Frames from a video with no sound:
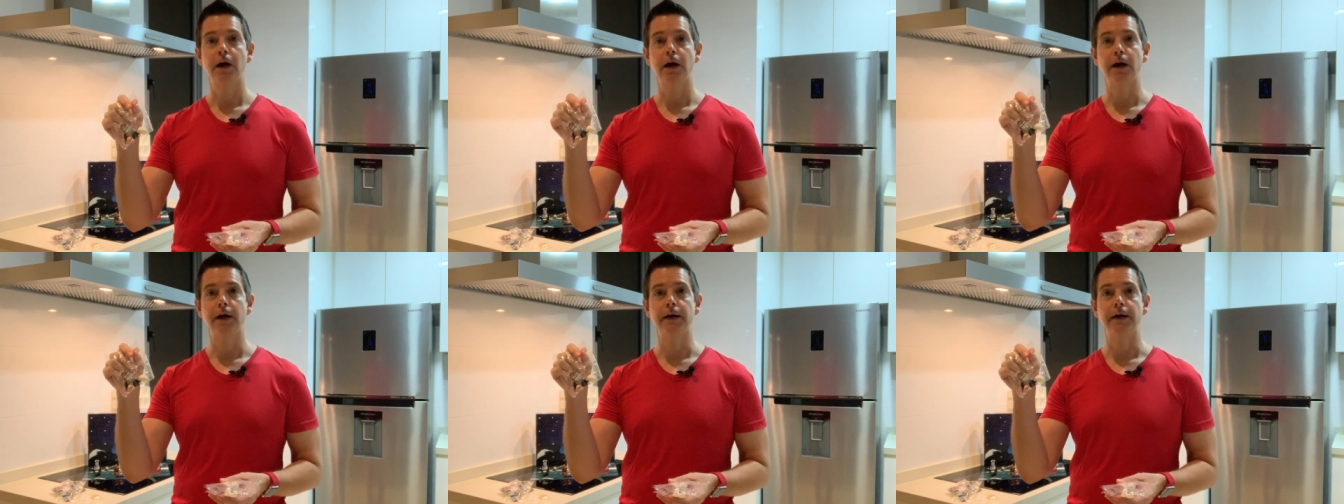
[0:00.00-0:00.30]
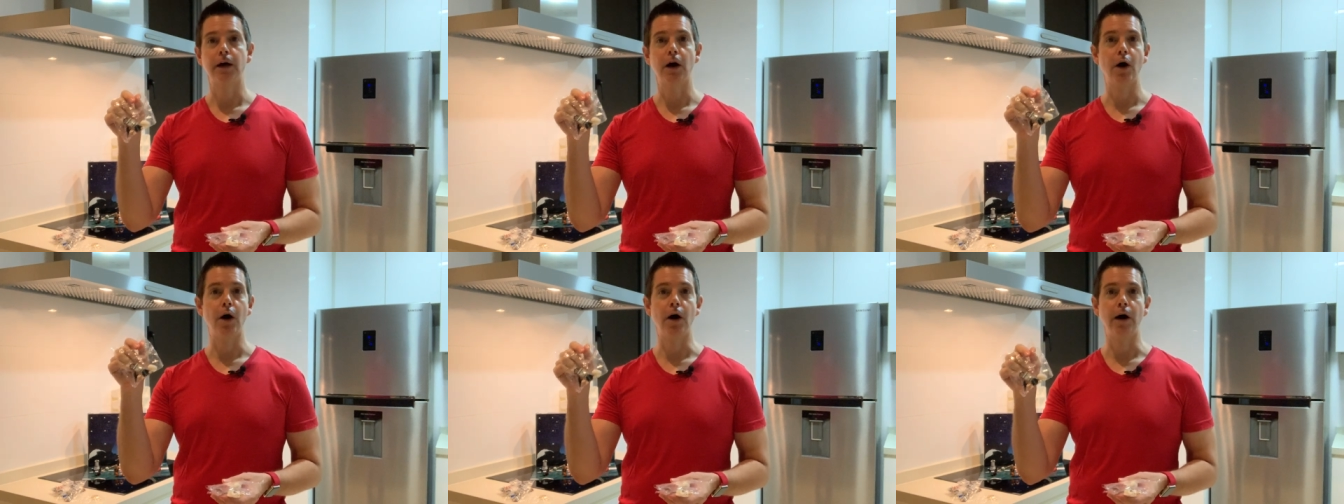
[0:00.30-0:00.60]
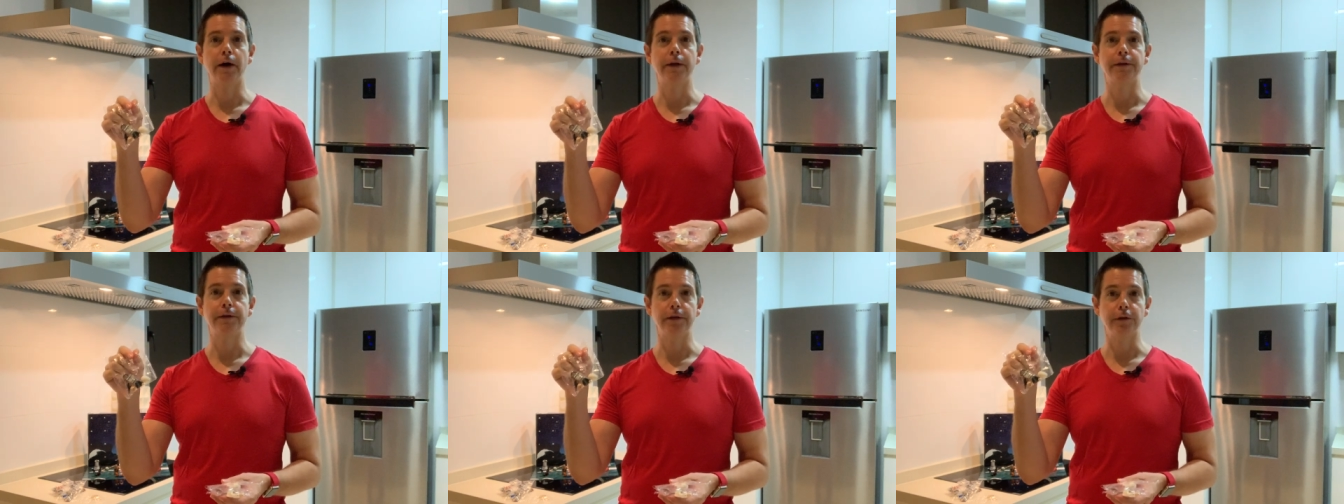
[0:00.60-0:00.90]
uh,
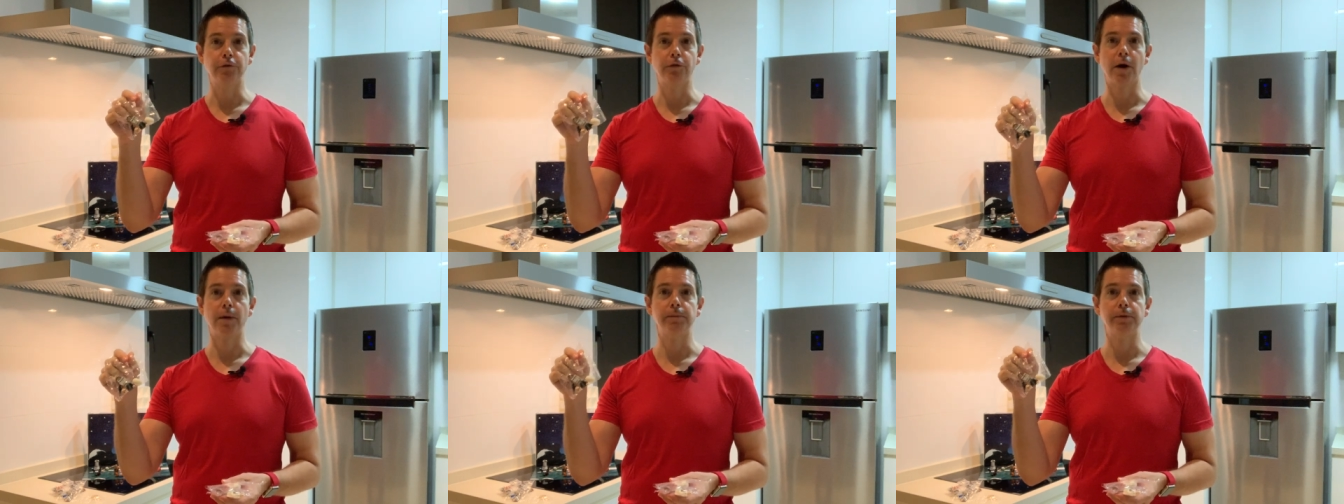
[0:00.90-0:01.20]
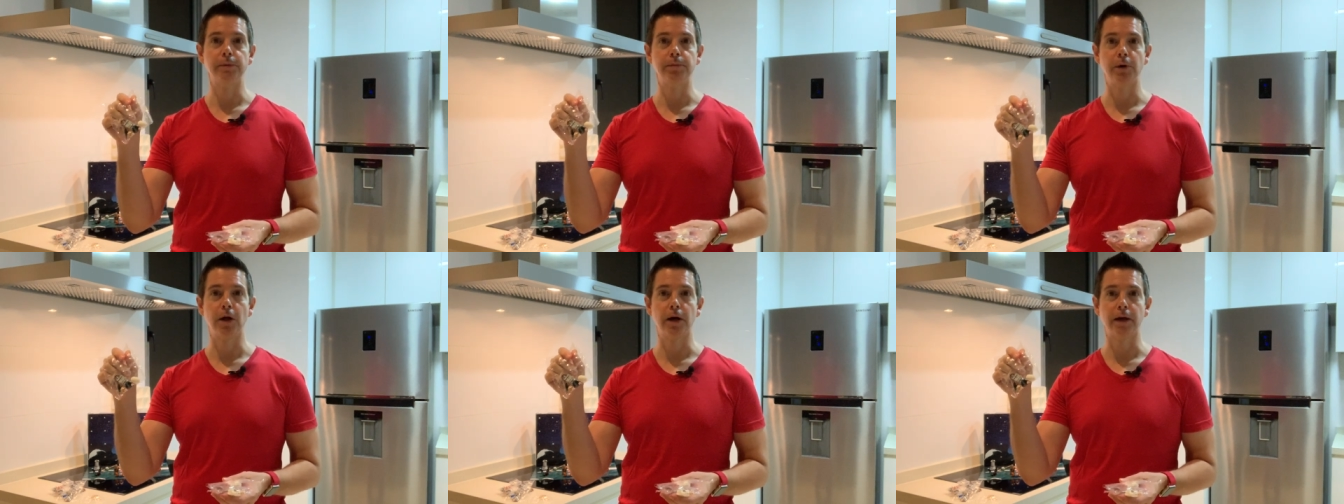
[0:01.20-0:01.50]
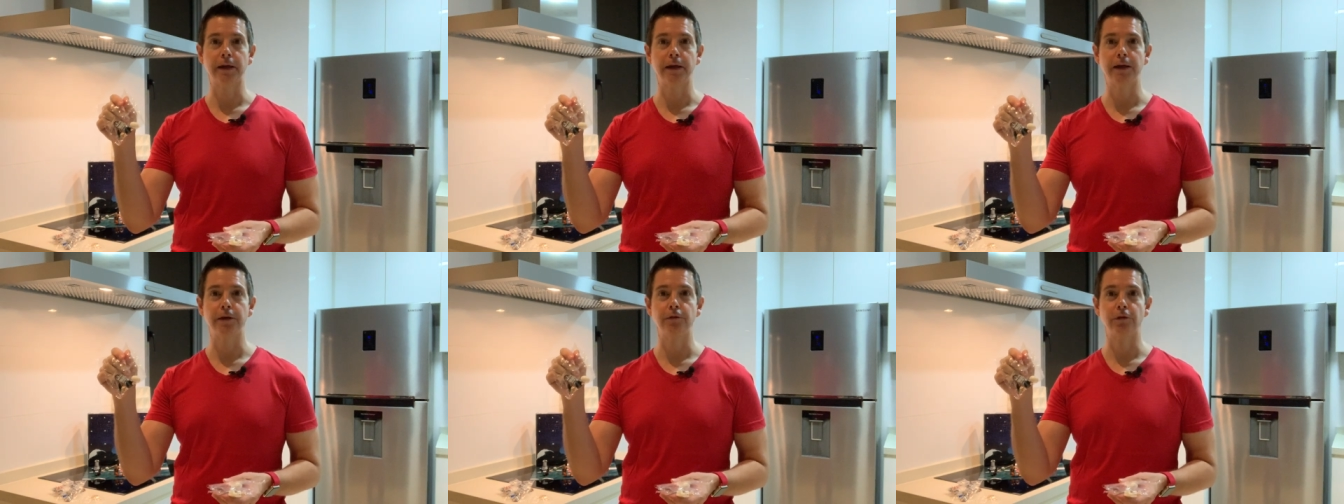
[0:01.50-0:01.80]
on the Rebel
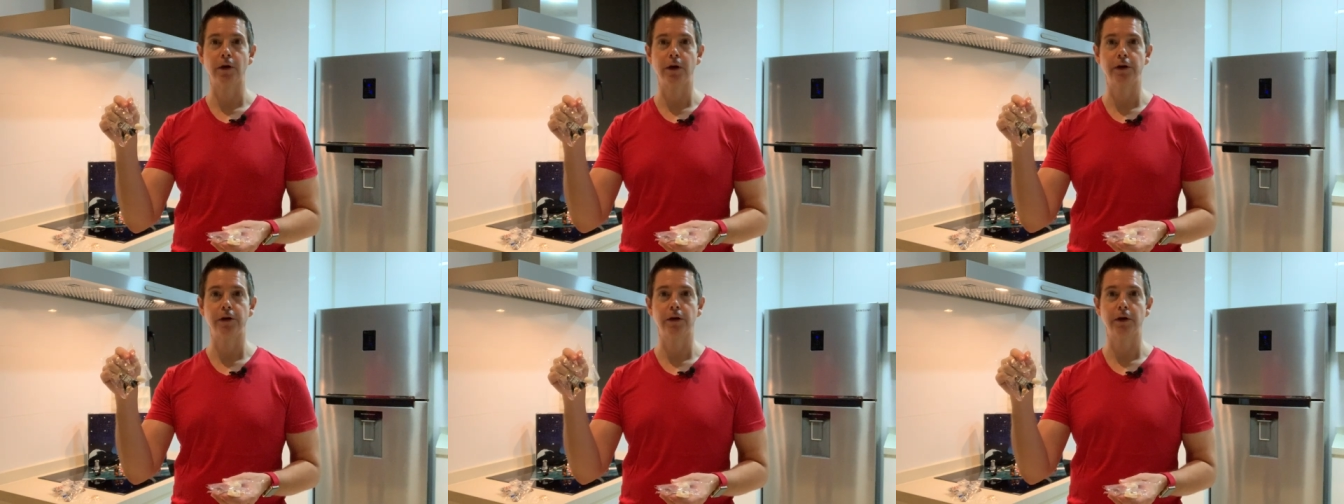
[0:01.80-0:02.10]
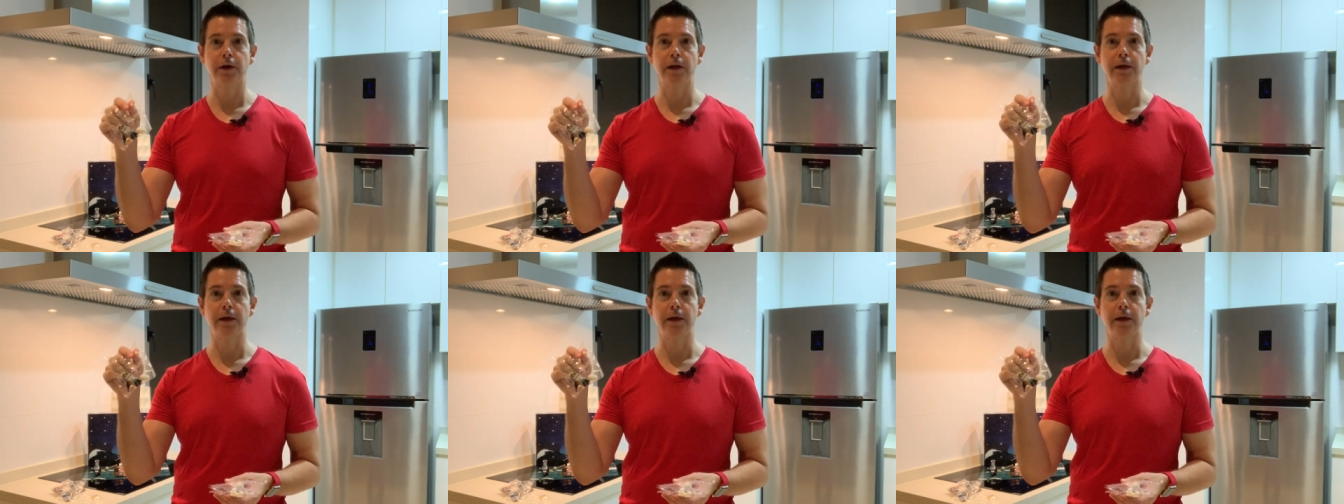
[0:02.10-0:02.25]
Blockade Runner